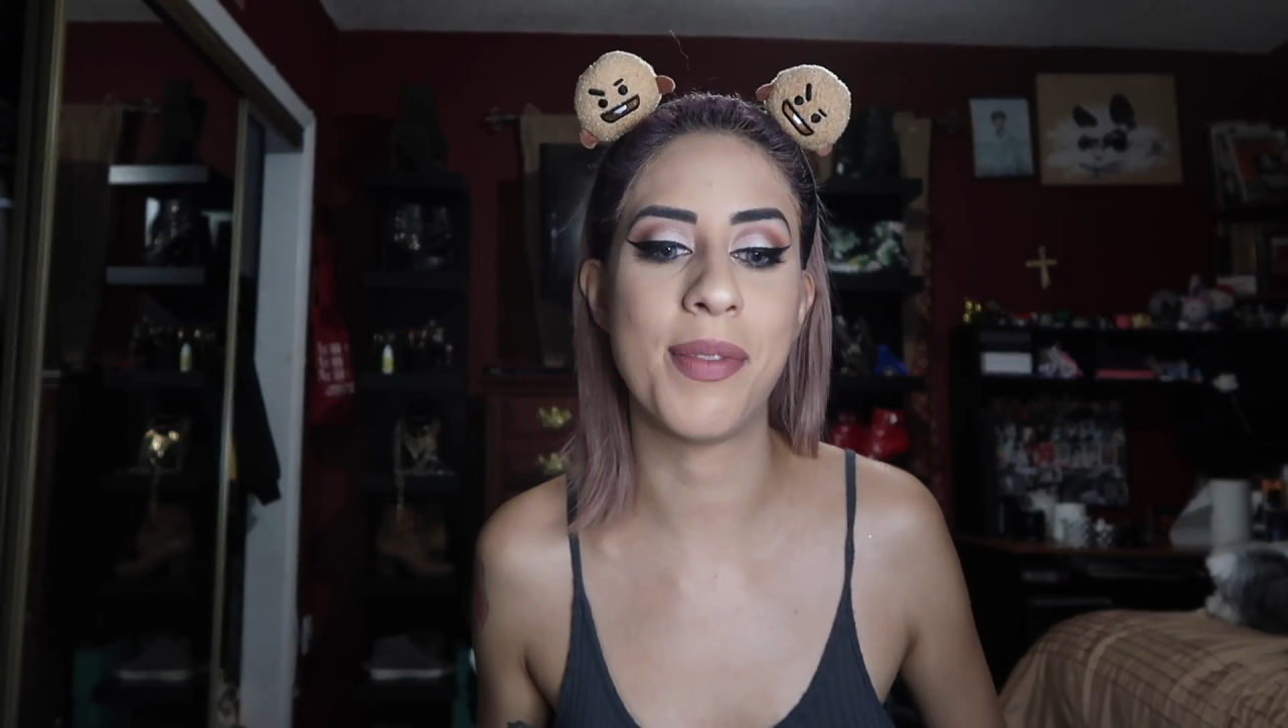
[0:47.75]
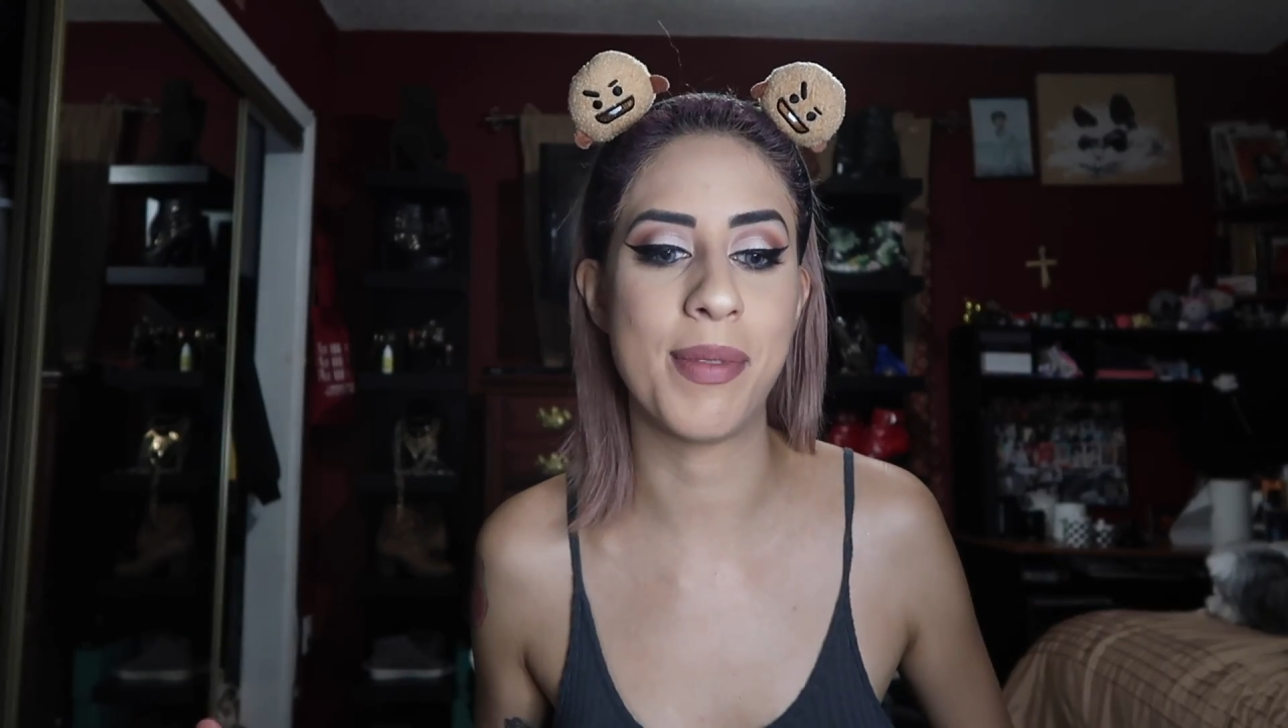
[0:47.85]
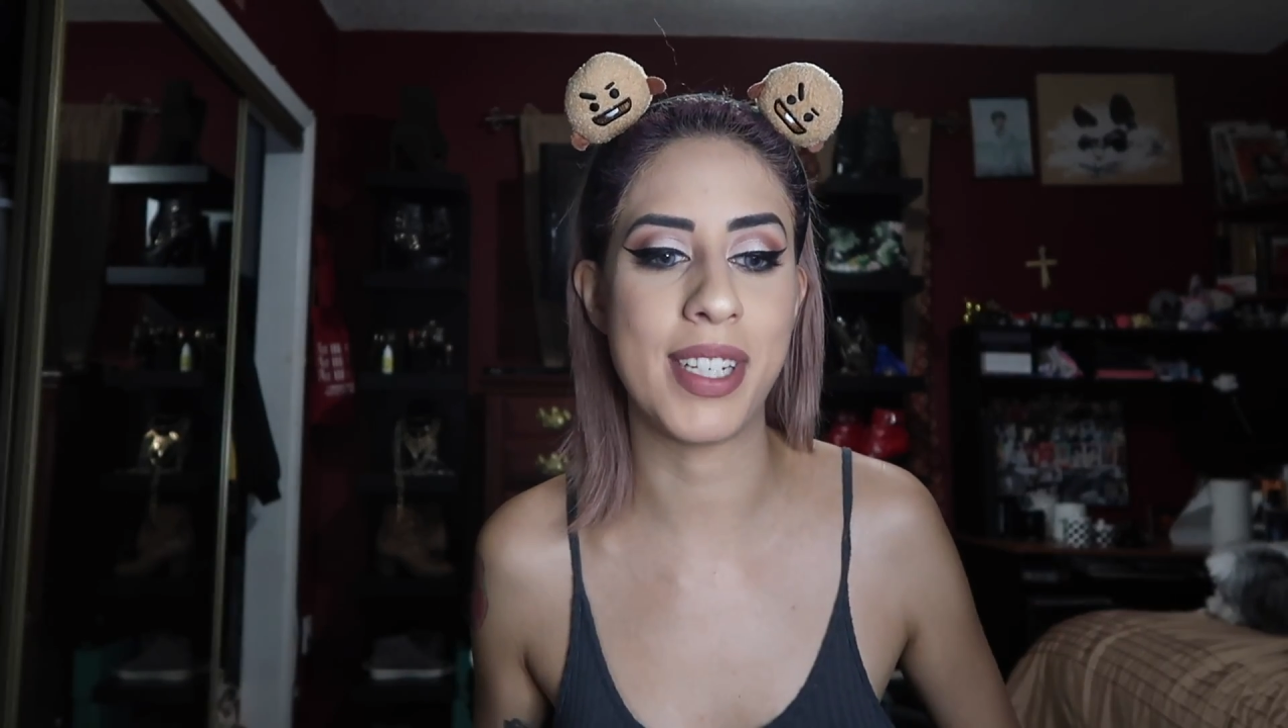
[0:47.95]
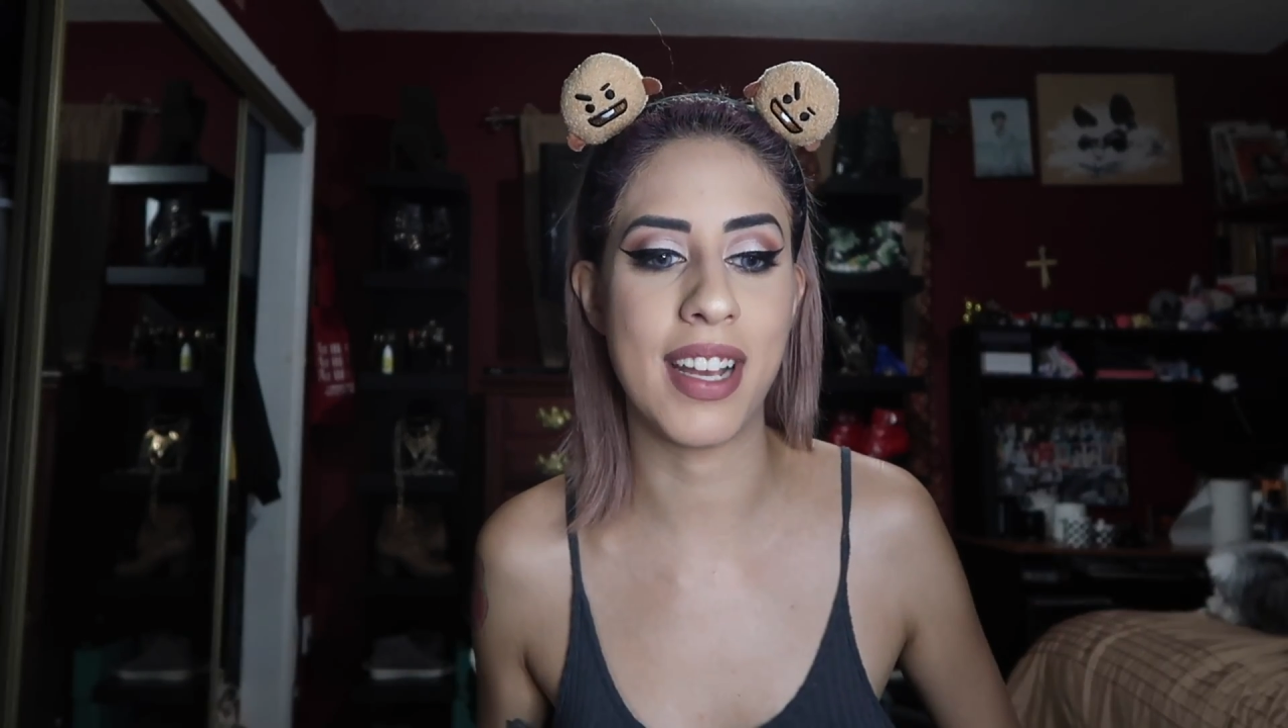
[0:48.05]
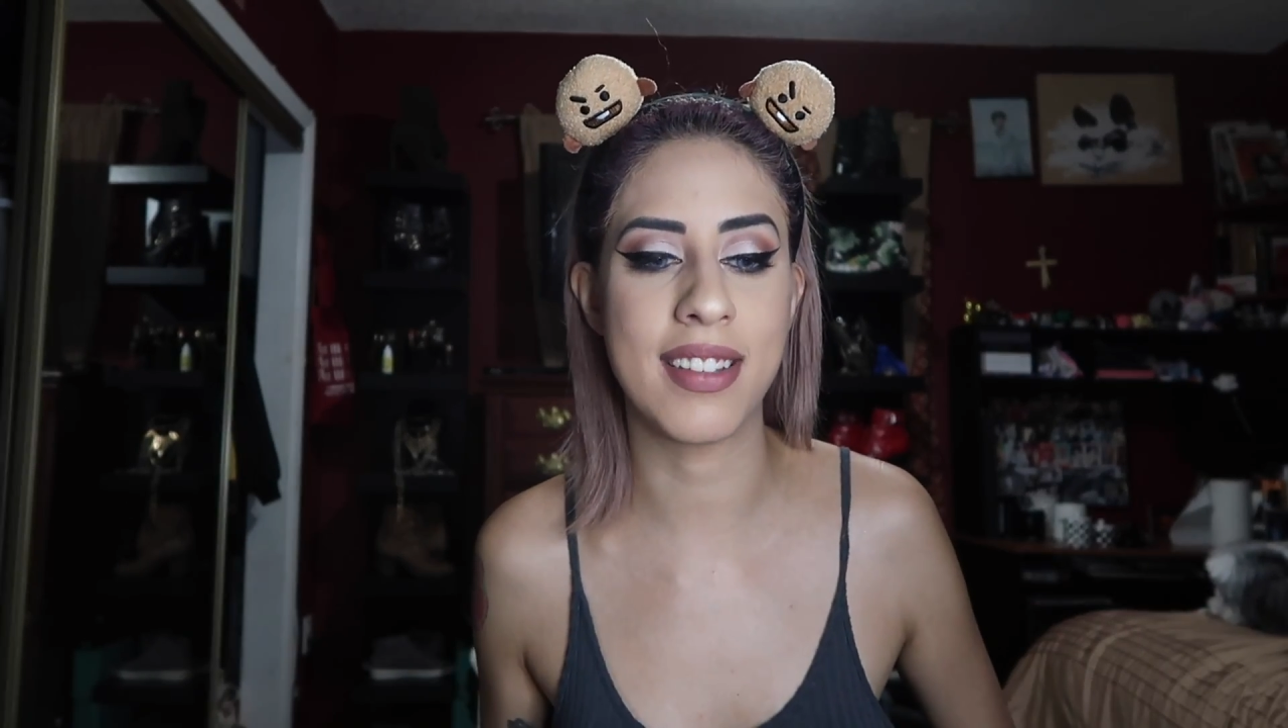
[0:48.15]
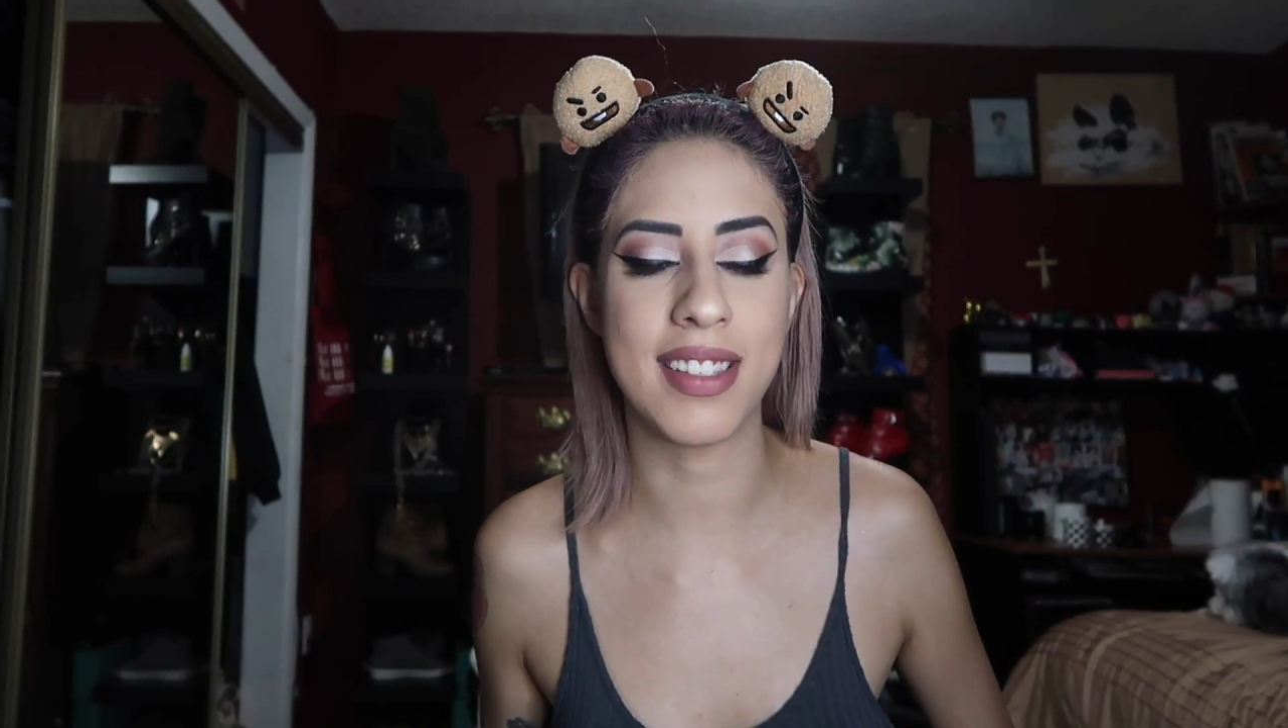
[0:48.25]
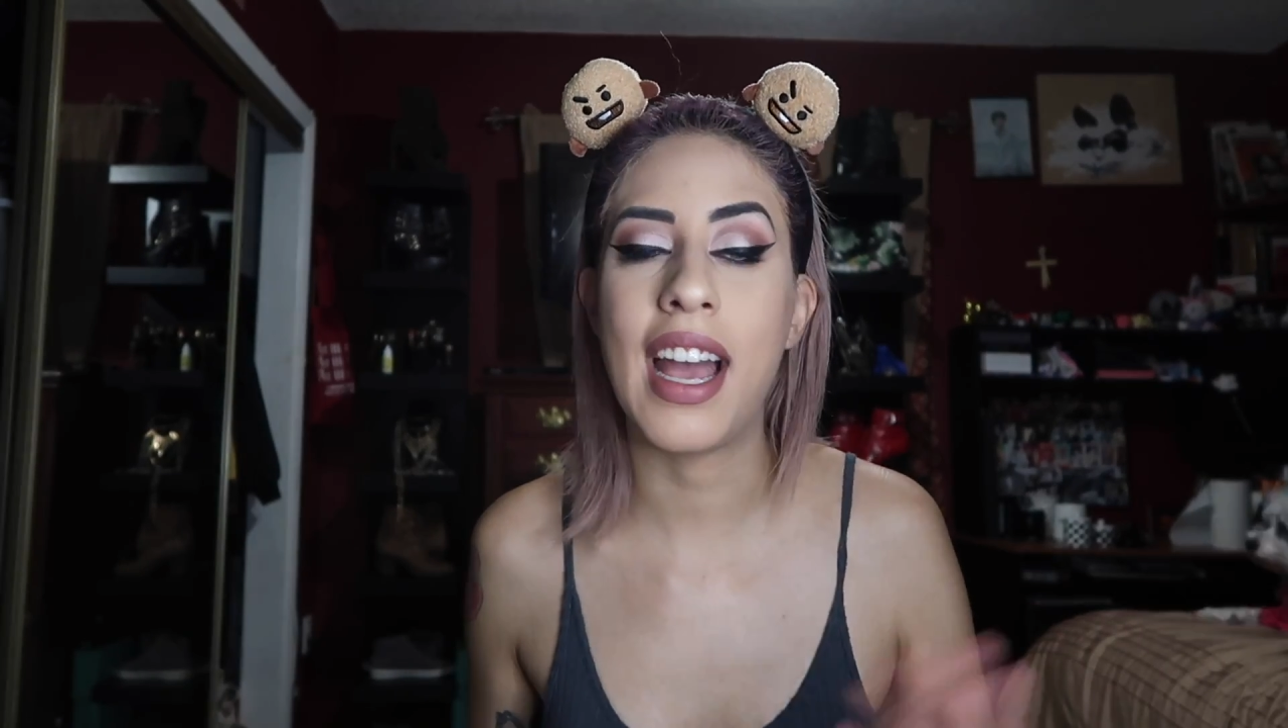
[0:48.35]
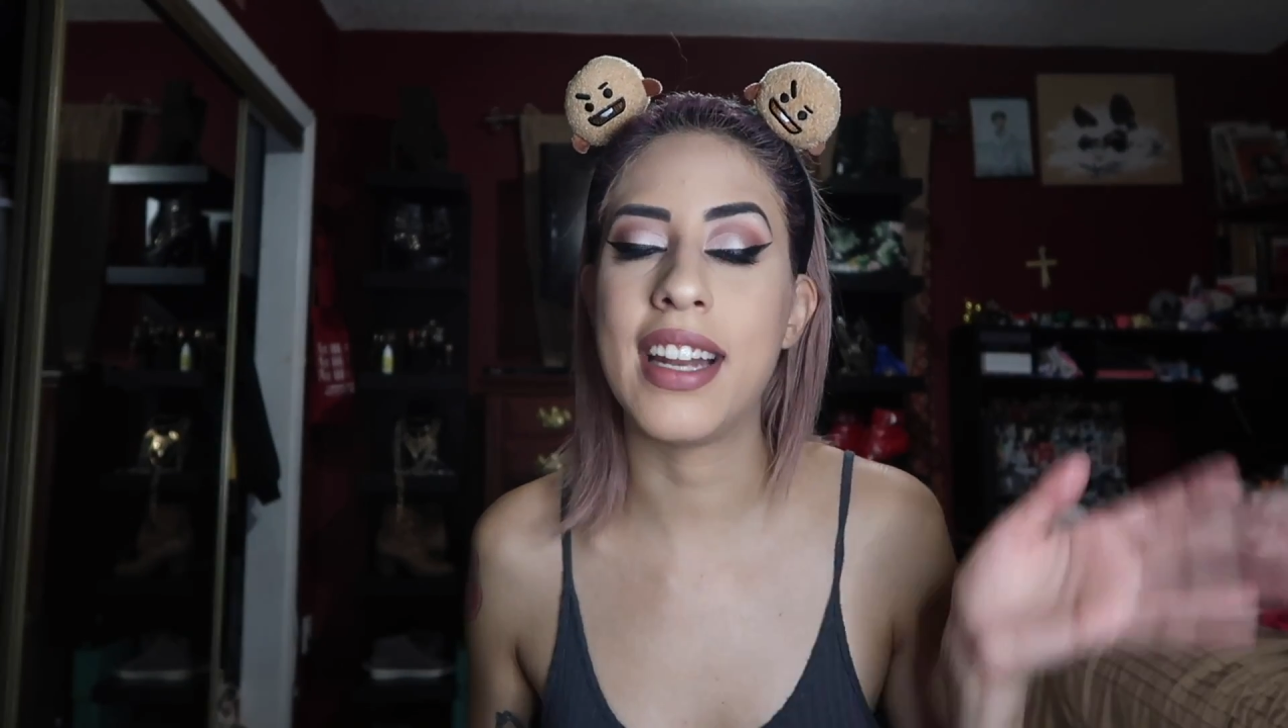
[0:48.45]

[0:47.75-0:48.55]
him a chance,